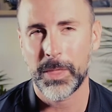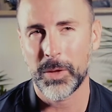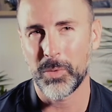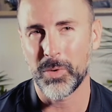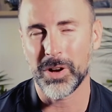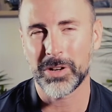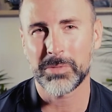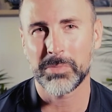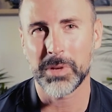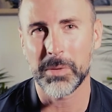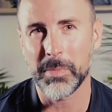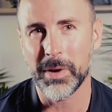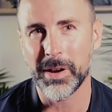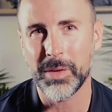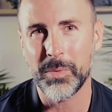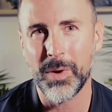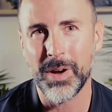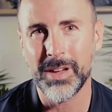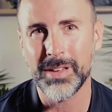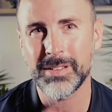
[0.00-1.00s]
Welcome to
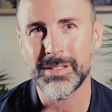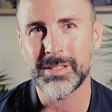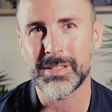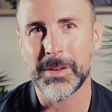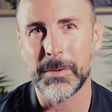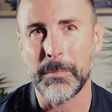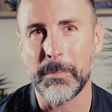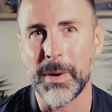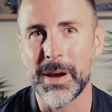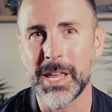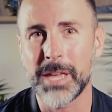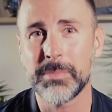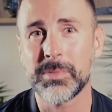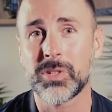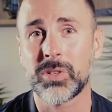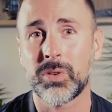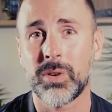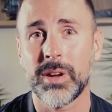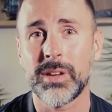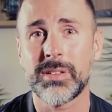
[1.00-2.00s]
Moneywise. My name
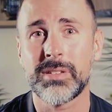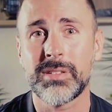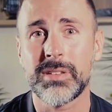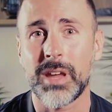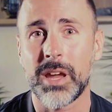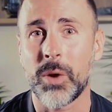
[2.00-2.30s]
is Chris,